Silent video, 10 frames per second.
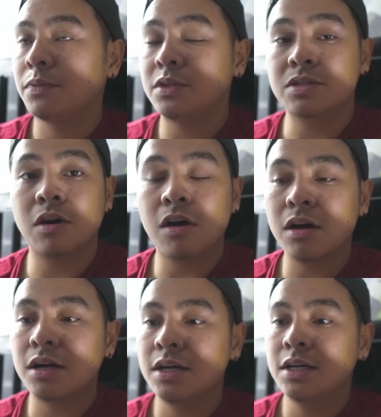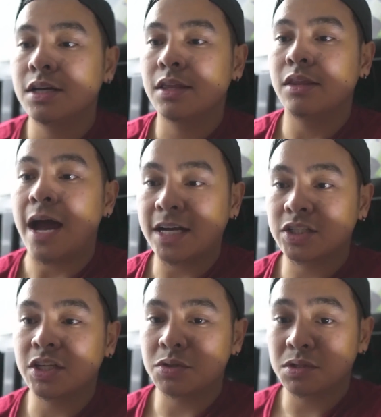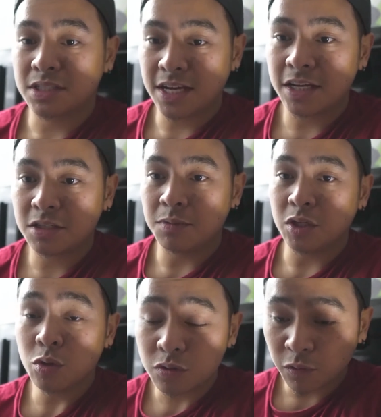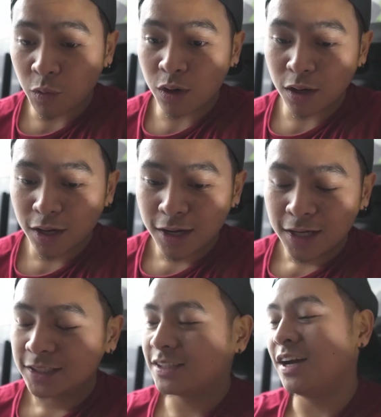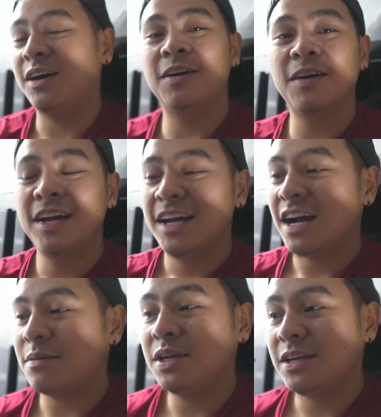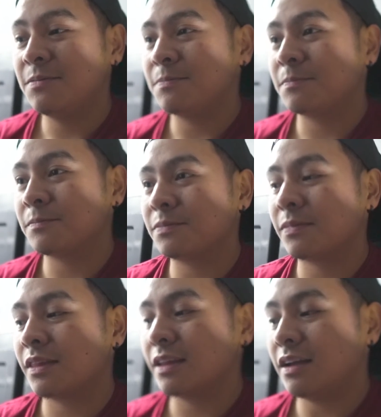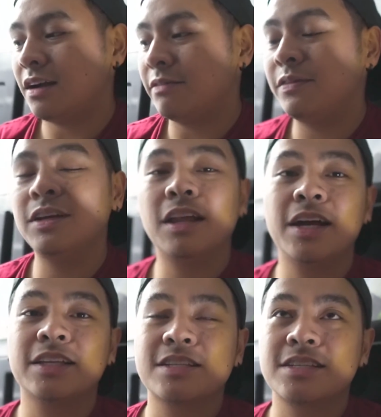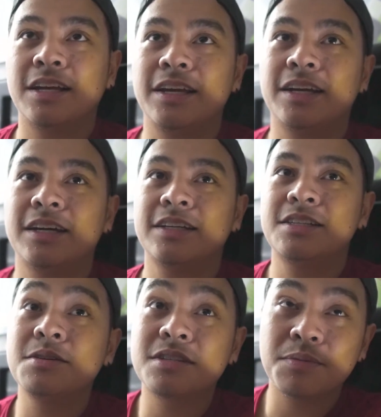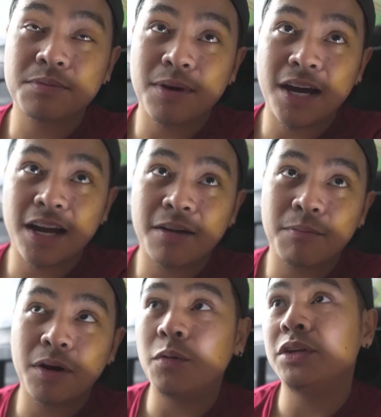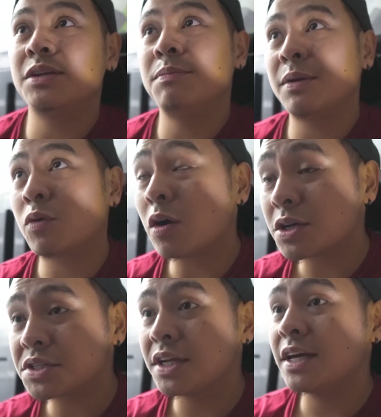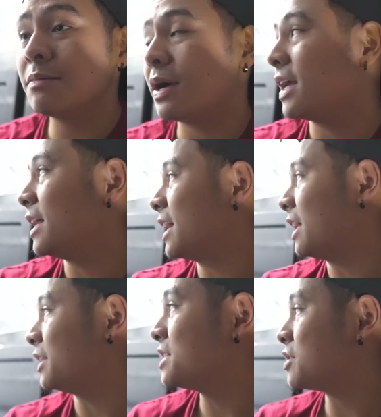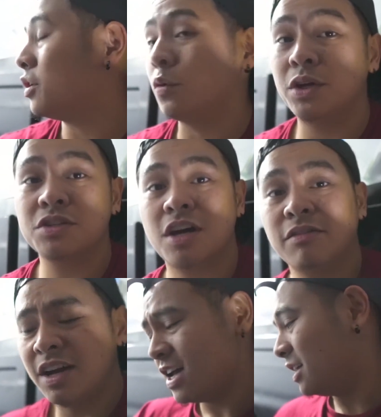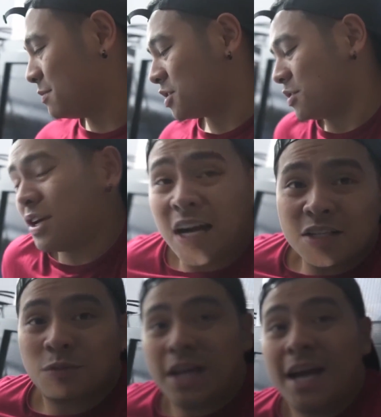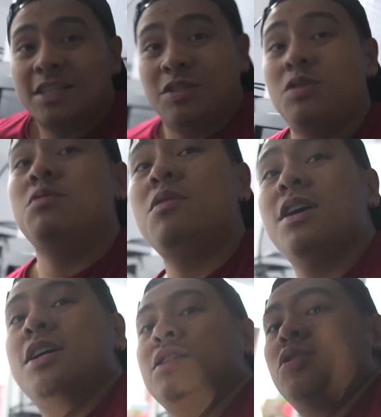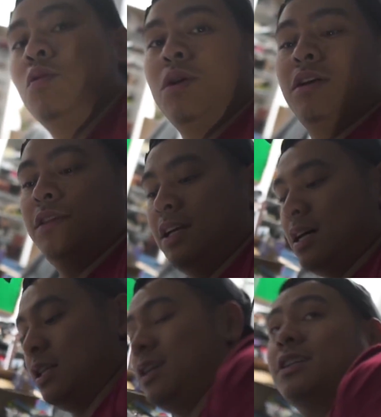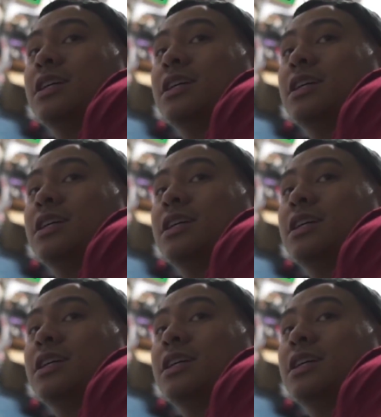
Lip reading: this car. The axle that it was intended to be used for. So I mean, I feel like this is like 2 steps back, but we did make progress today by getting at least all the wheels off. Let me show you guys what I had to do to one of the lug